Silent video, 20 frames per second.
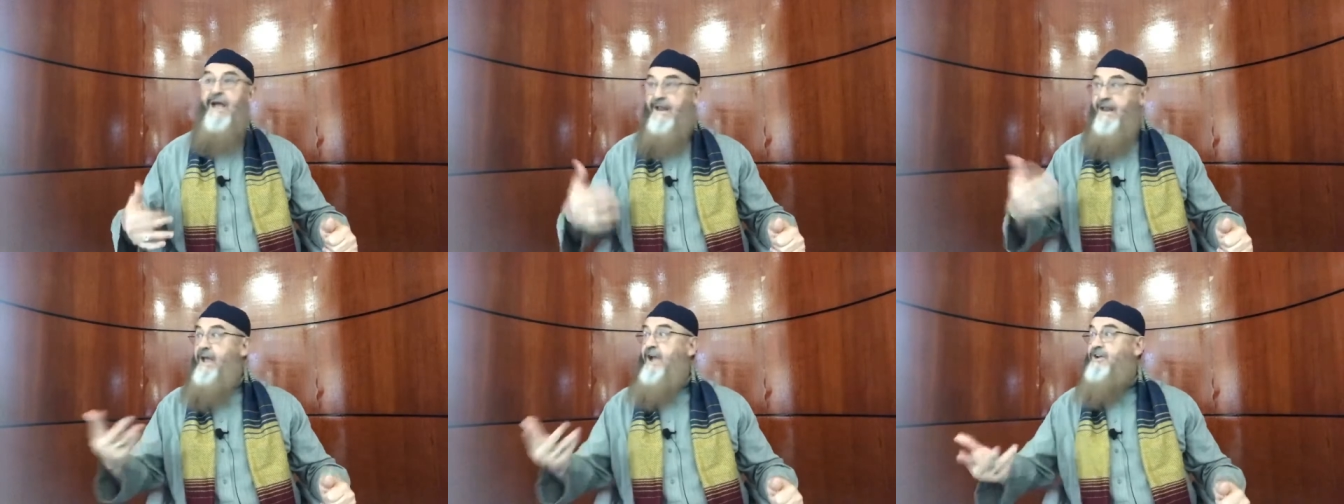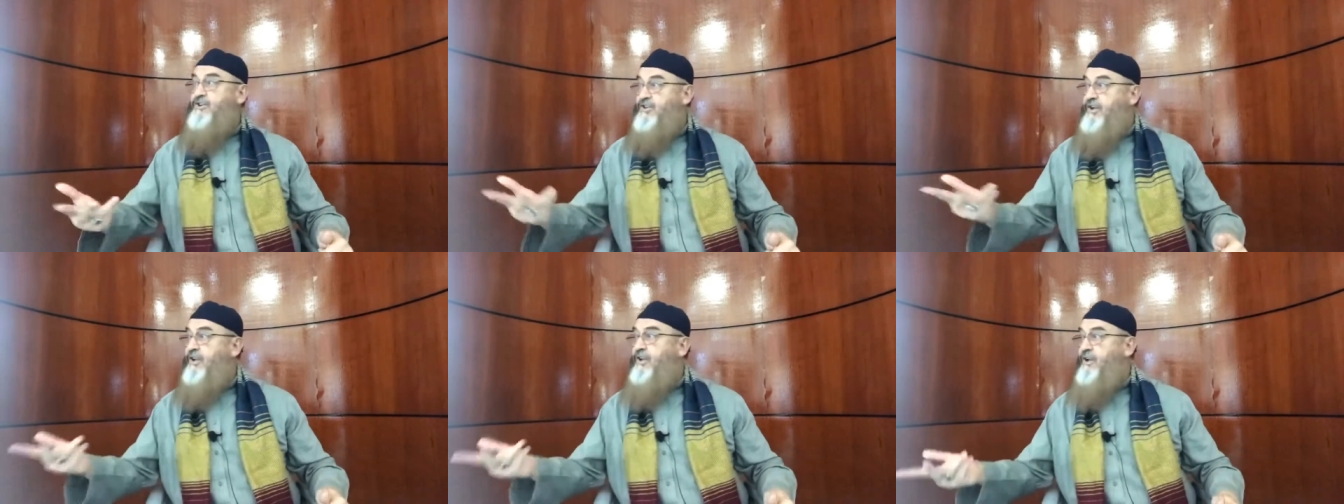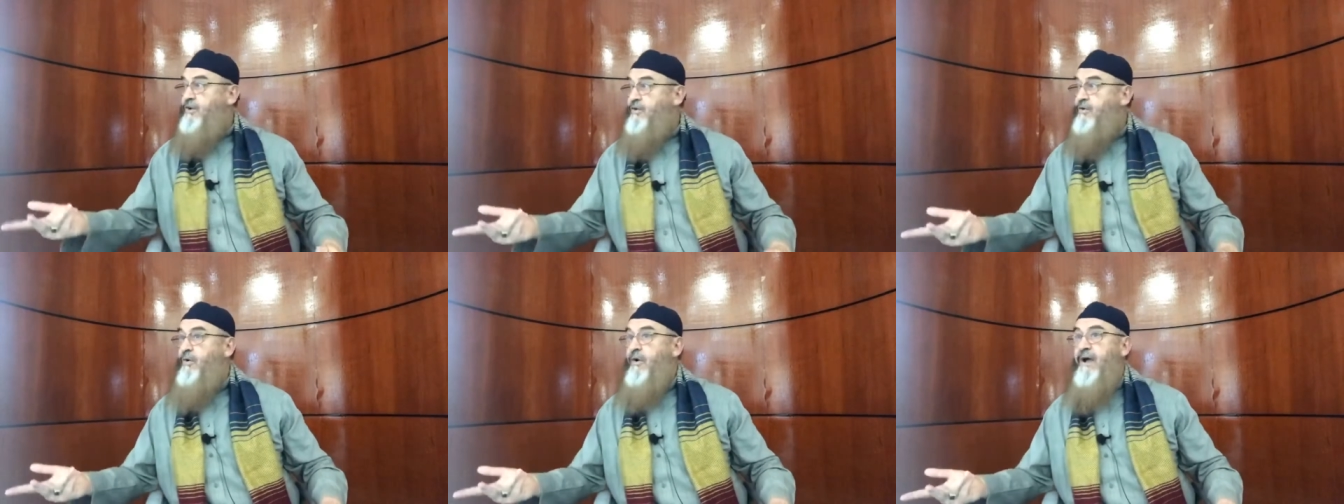And actually,
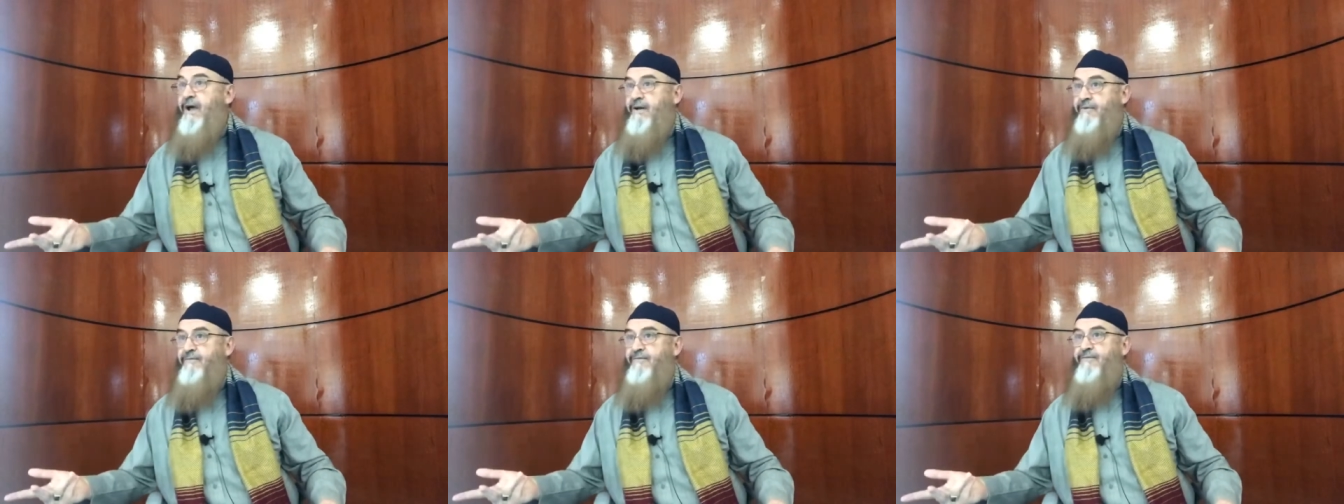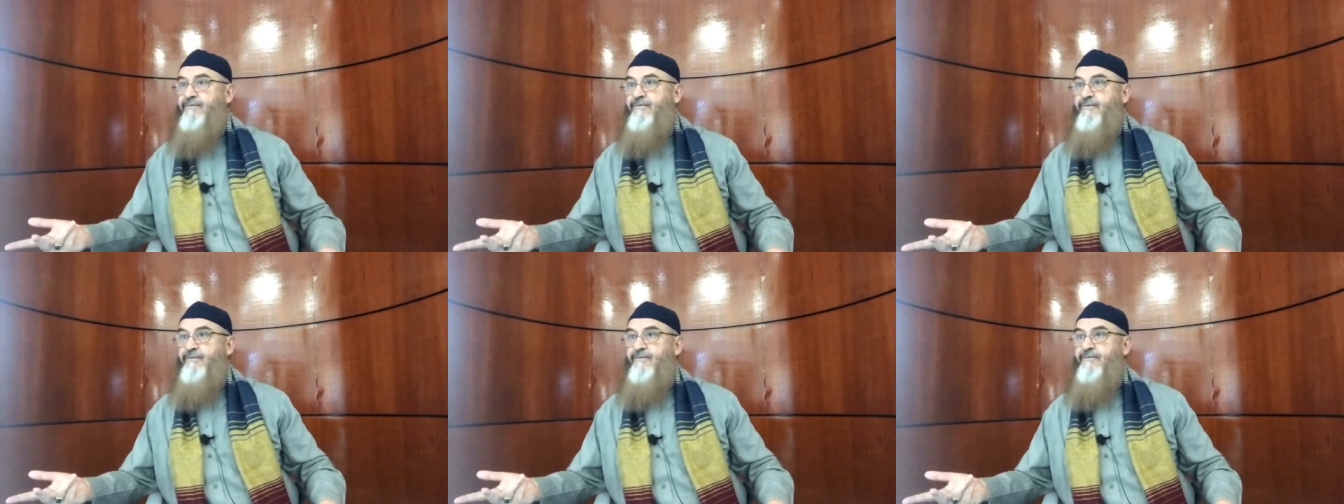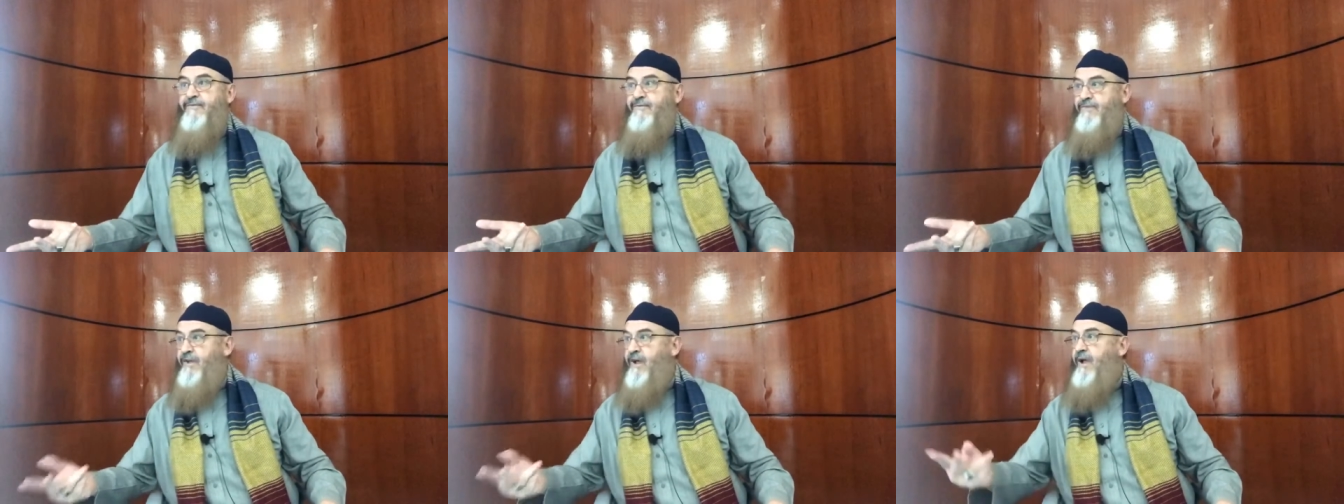you do have
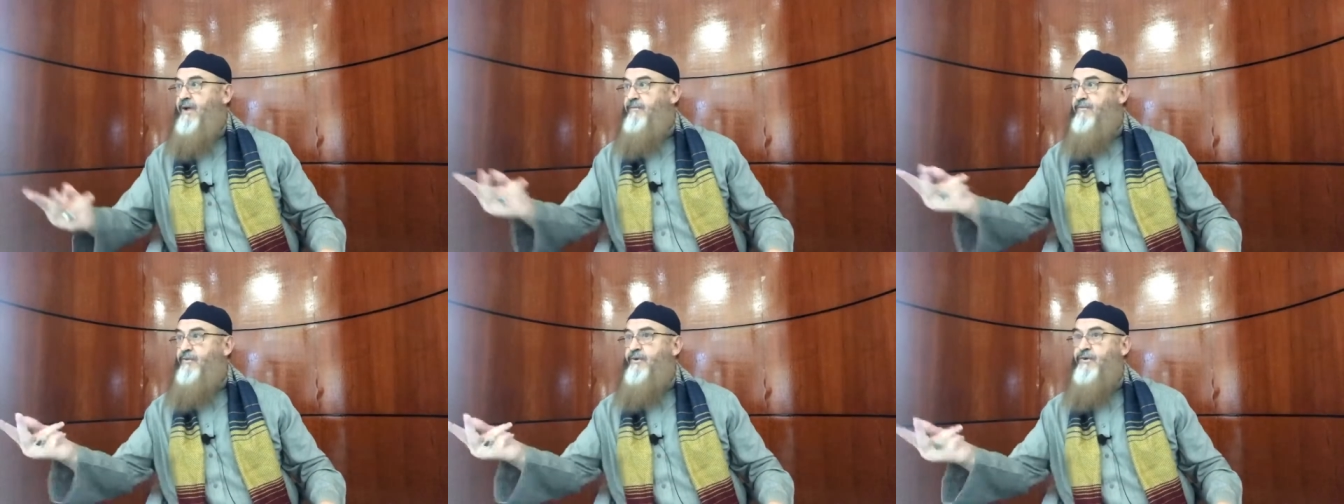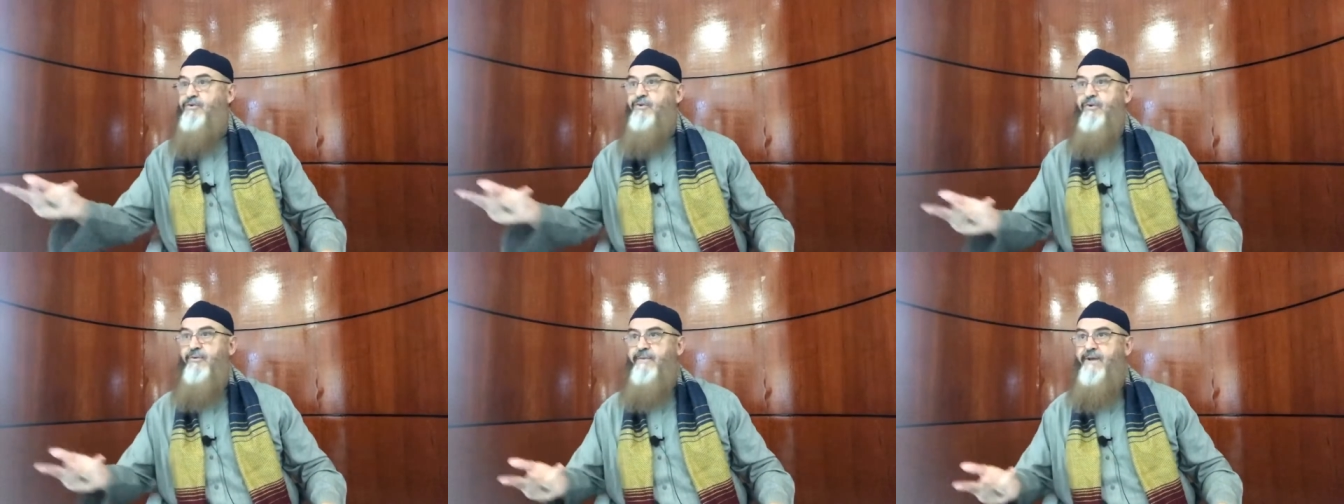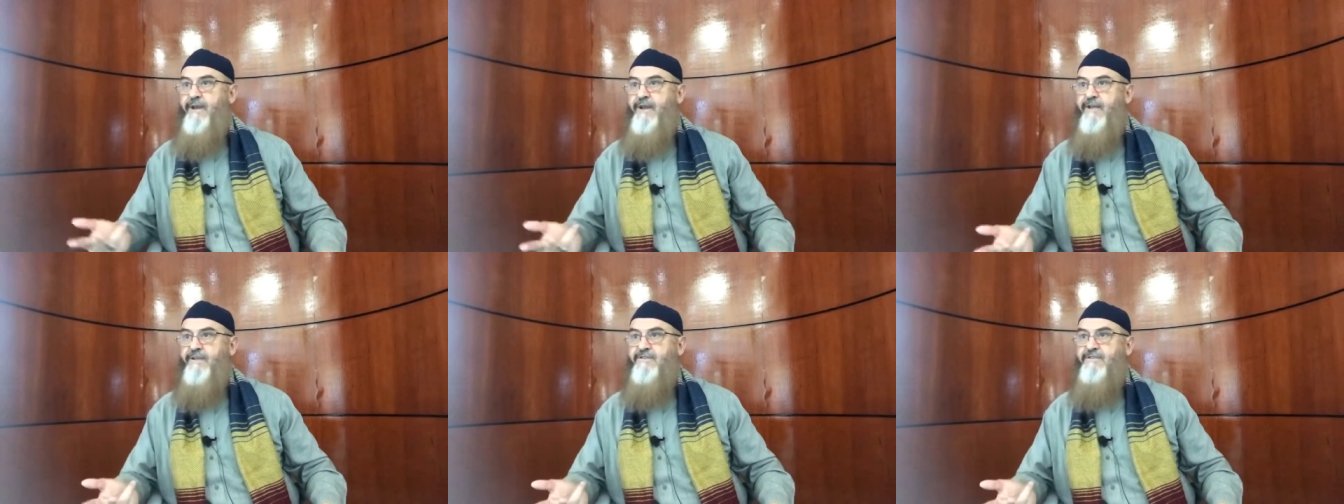time for two
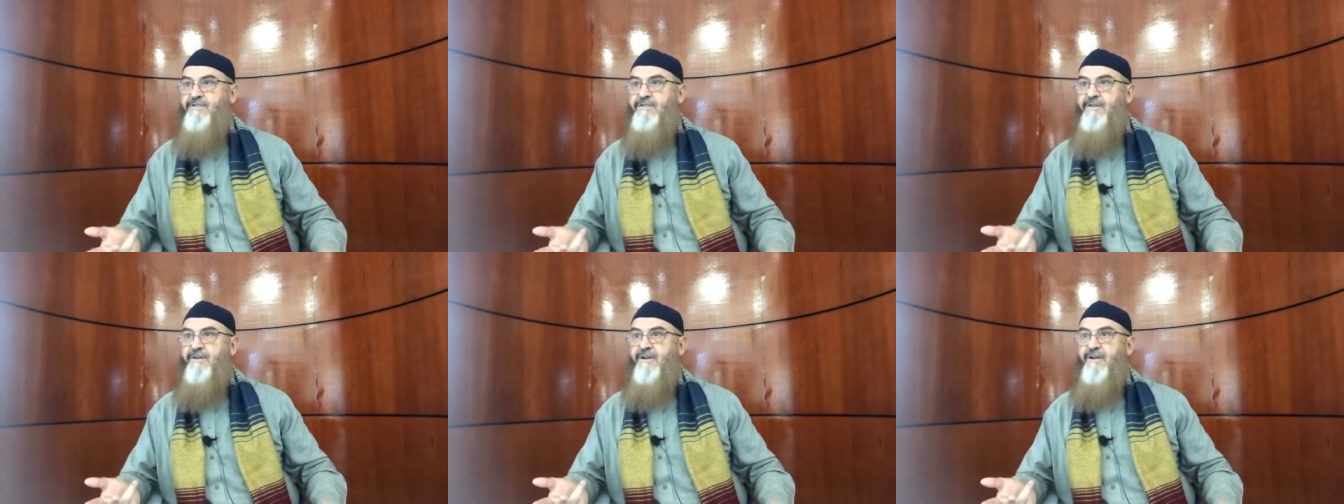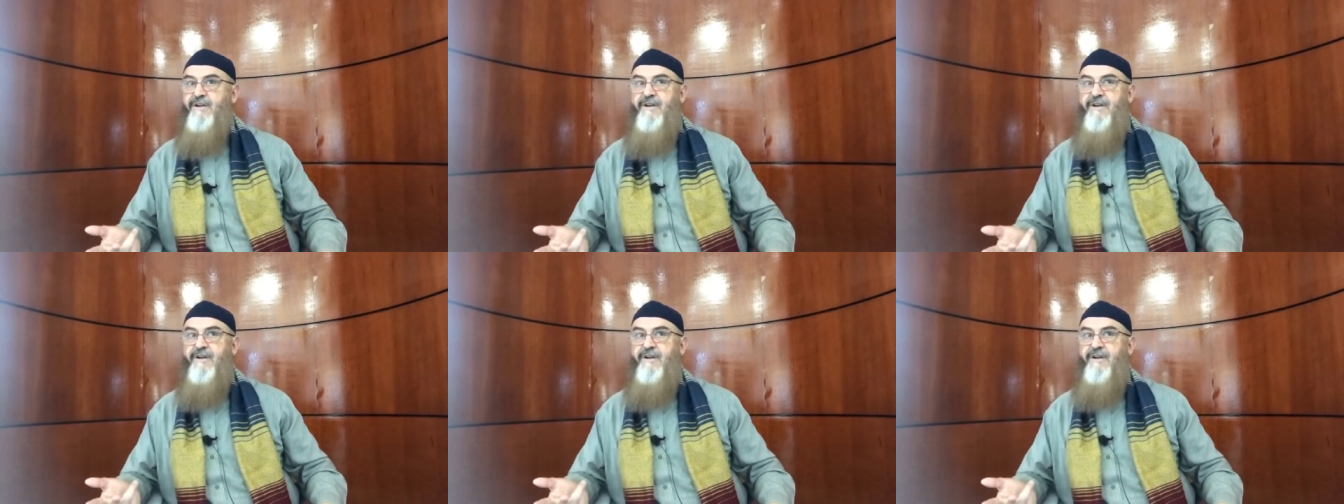minutes.